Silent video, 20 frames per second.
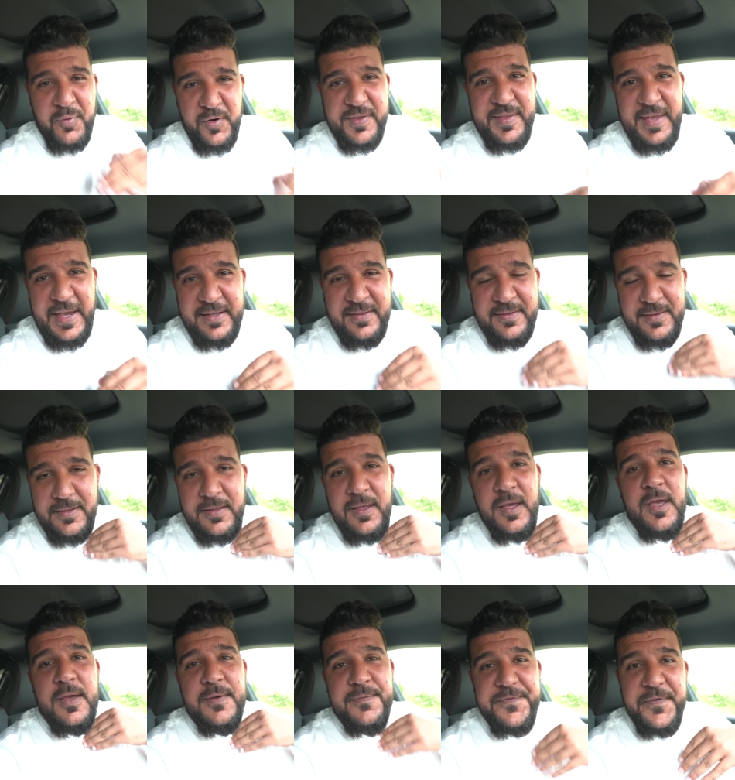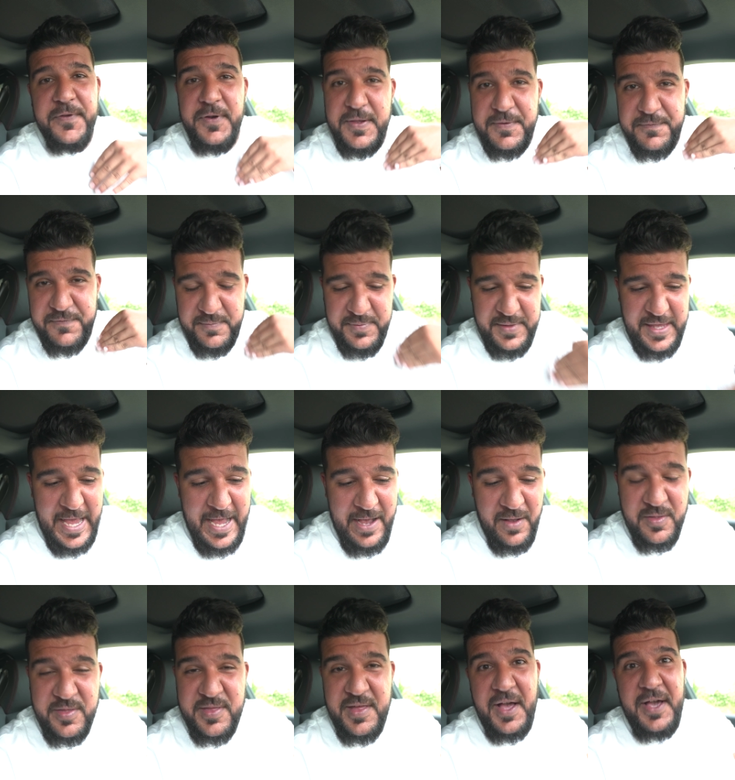protected fully from the
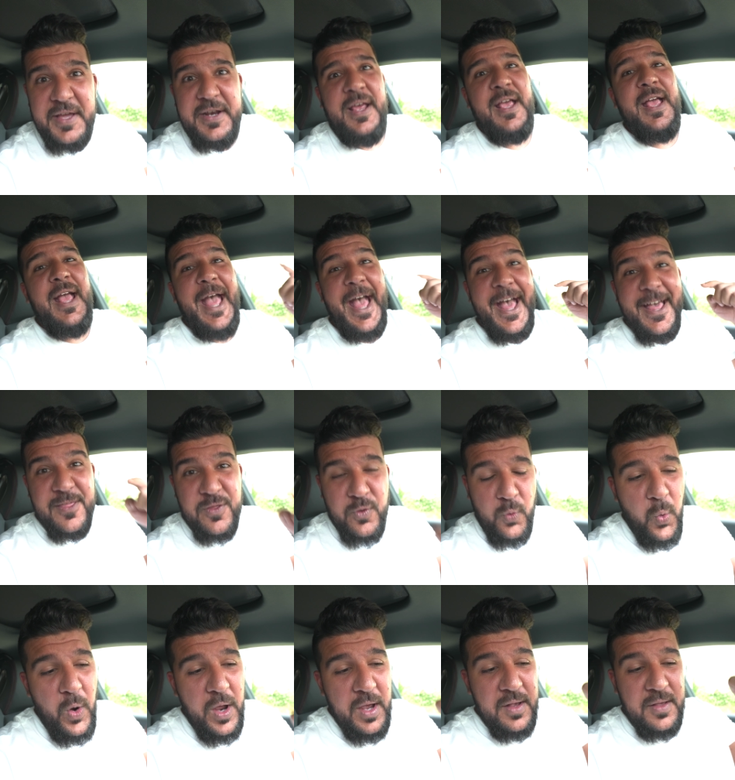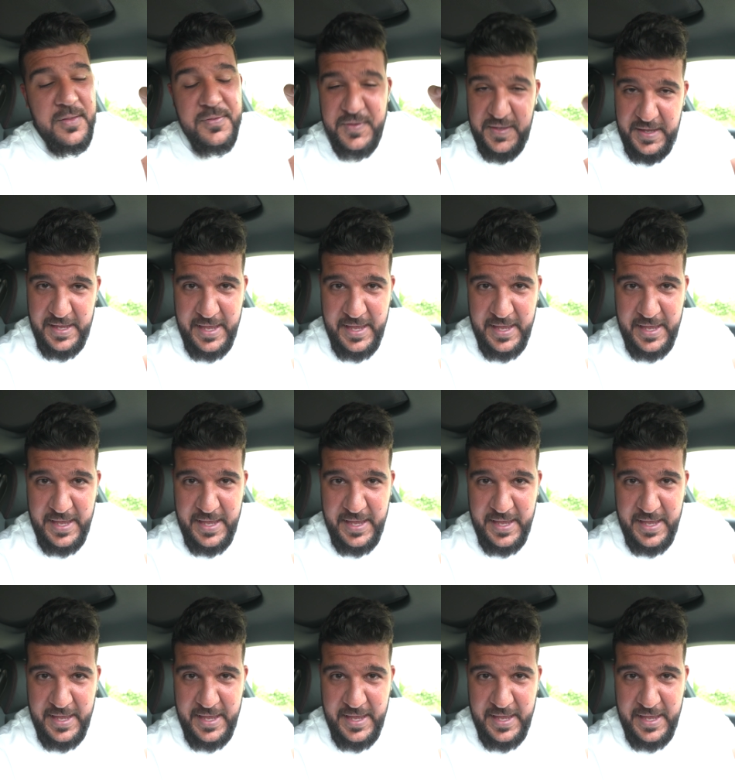outside as well the